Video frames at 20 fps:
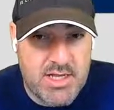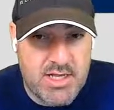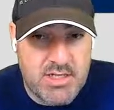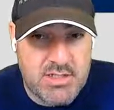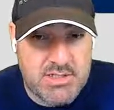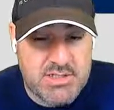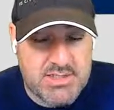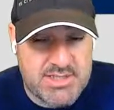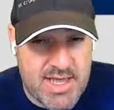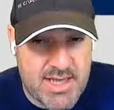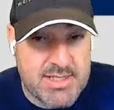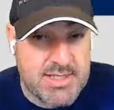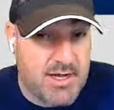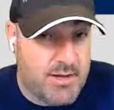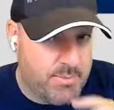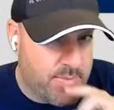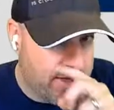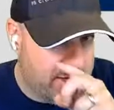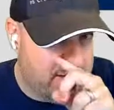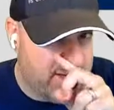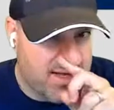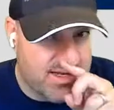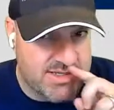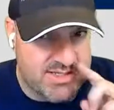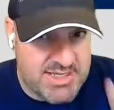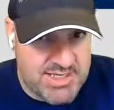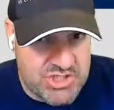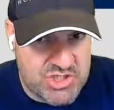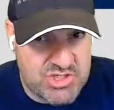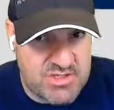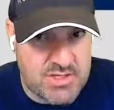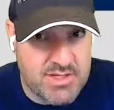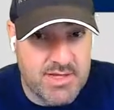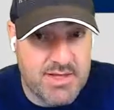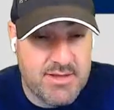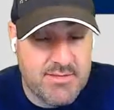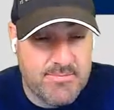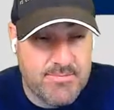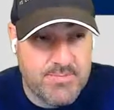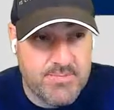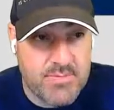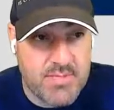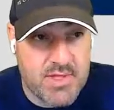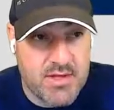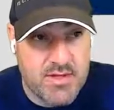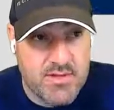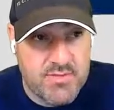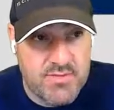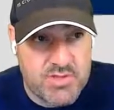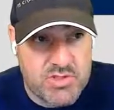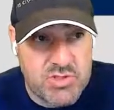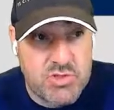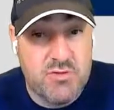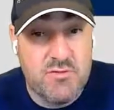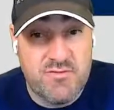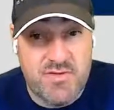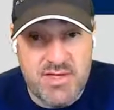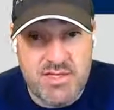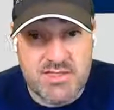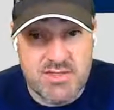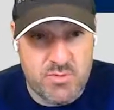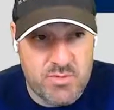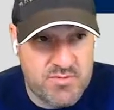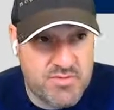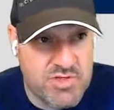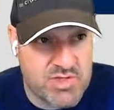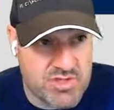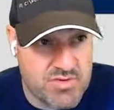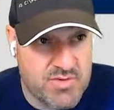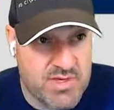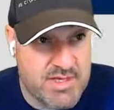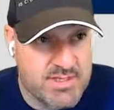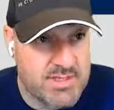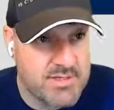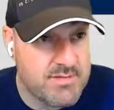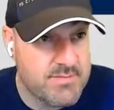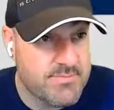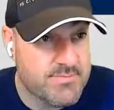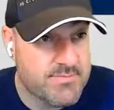set up additionally the two feeds that we've just created.